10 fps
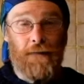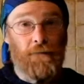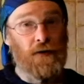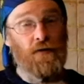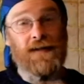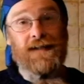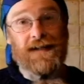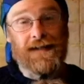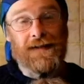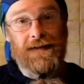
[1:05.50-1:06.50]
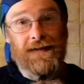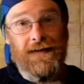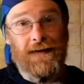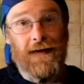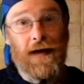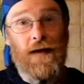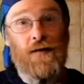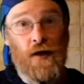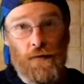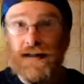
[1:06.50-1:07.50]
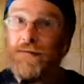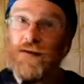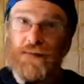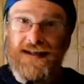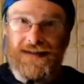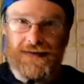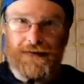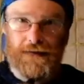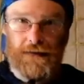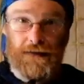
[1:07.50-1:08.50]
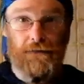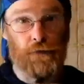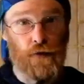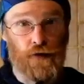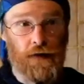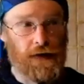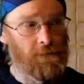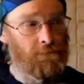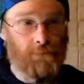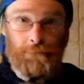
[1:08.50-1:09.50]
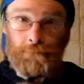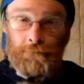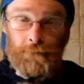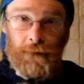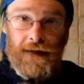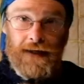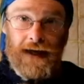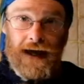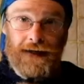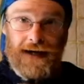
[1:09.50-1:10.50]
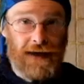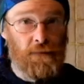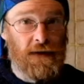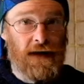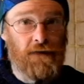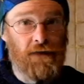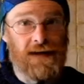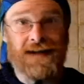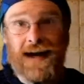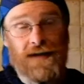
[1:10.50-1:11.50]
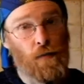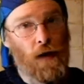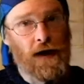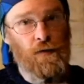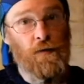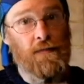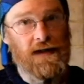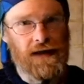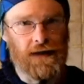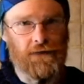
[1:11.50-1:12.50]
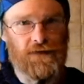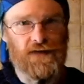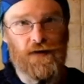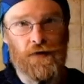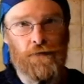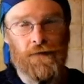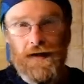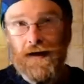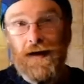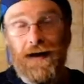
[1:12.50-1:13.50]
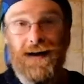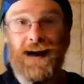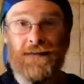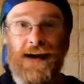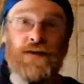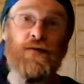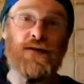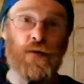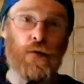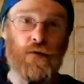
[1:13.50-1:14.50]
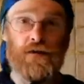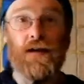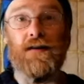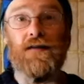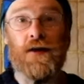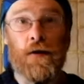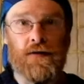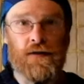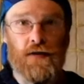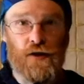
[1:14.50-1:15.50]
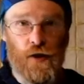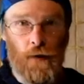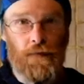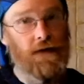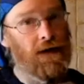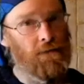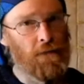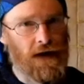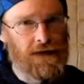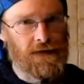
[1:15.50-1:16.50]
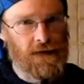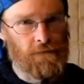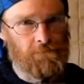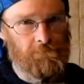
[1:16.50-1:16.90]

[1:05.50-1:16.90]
but on Eday no one keeps bees, unfortunately. And I haven't been able to find any wild beehives, so I've had resort to going to the shop and buying some.